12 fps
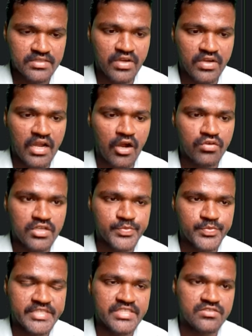For outer
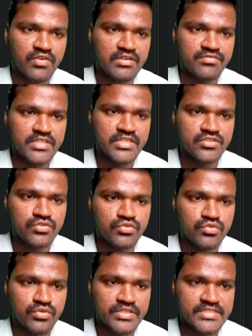spaces, what we need
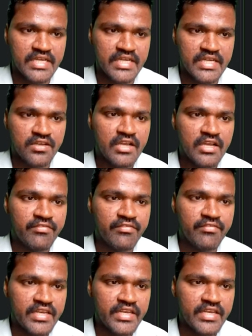to do is that
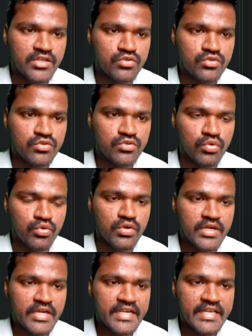we need to
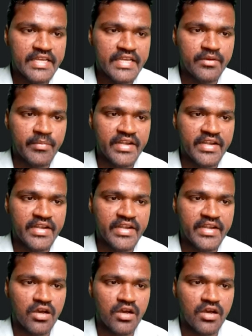decrement